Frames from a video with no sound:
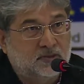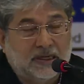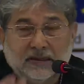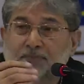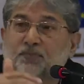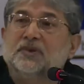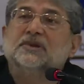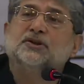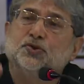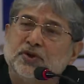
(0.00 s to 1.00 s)
right?
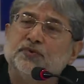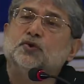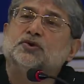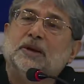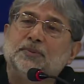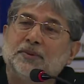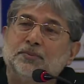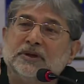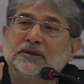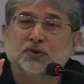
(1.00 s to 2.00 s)
Just to give you some
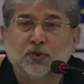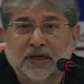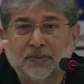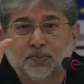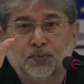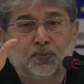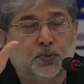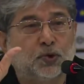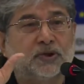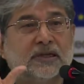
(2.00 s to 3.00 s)
numbers to help
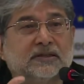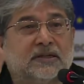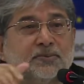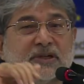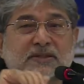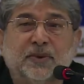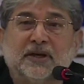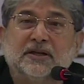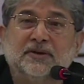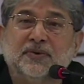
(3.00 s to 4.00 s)
put things in
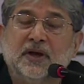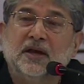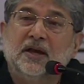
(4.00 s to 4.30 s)
perspective,